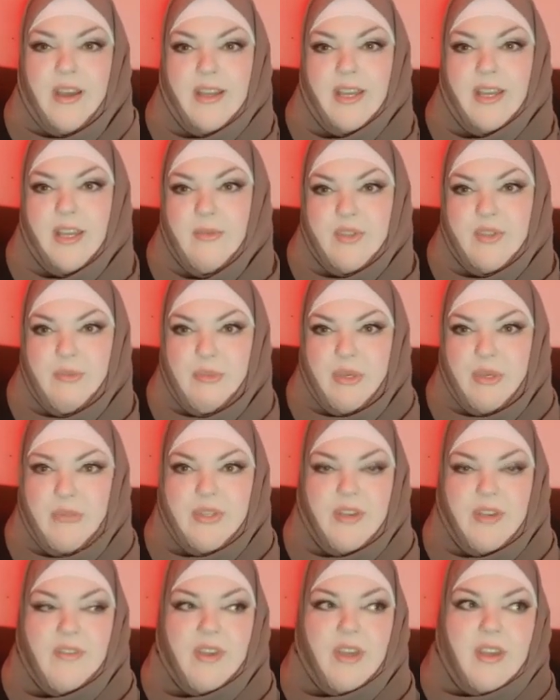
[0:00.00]
he was
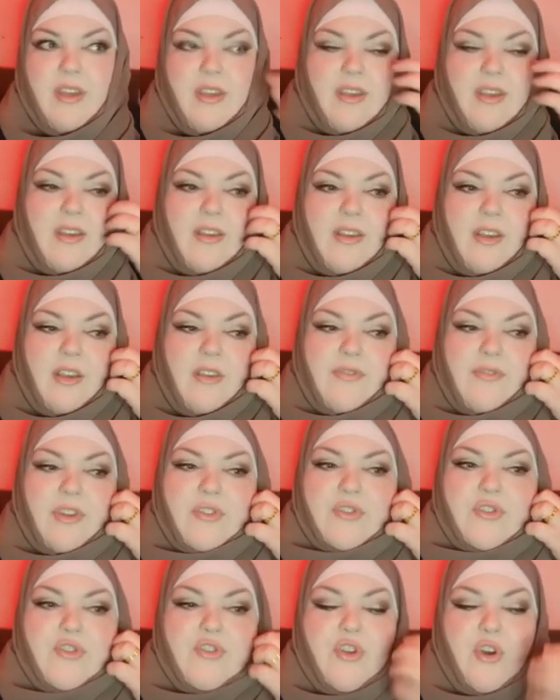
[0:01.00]
abusive.
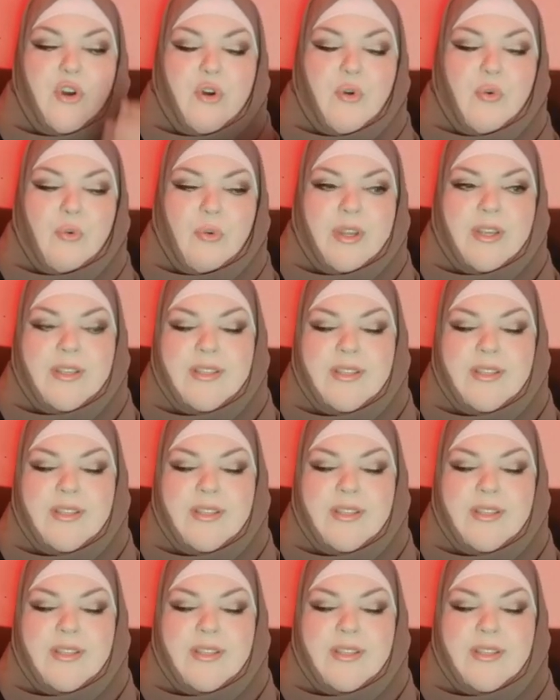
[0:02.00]
There's no reason.